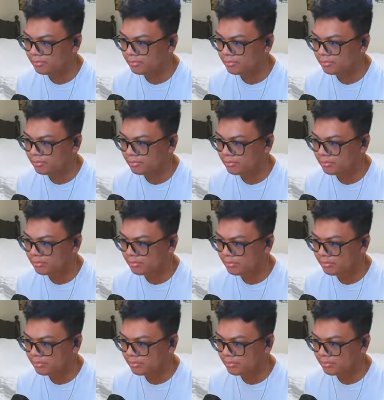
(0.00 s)

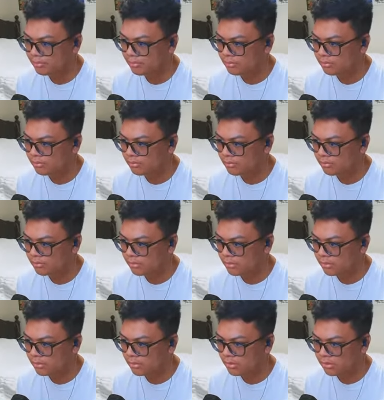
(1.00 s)

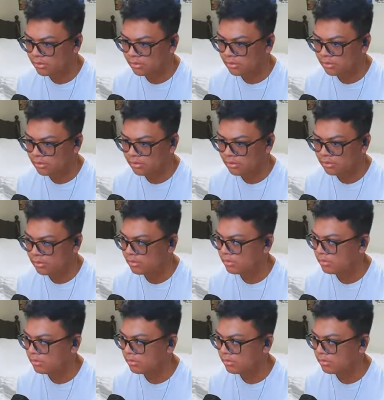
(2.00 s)
(silence)